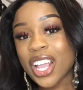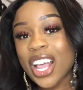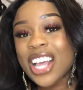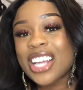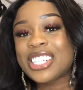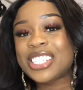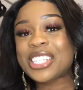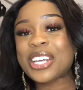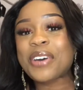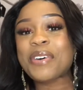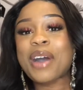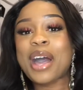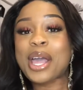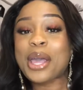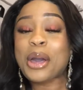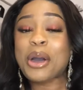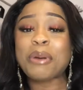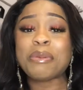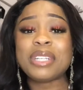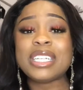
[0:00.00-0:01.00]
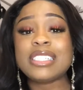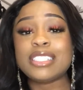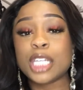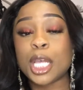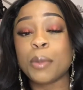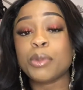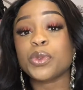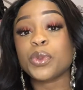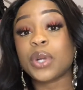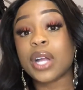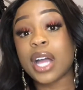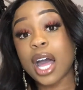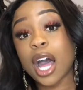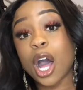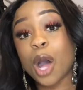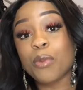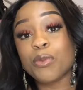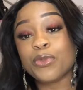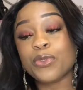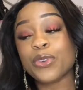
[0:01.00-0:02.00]
So I hope these tips were
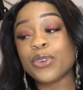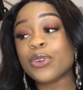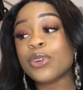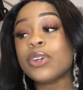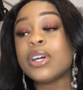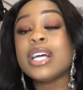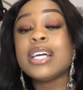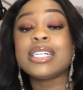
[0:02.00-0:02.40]
helpful.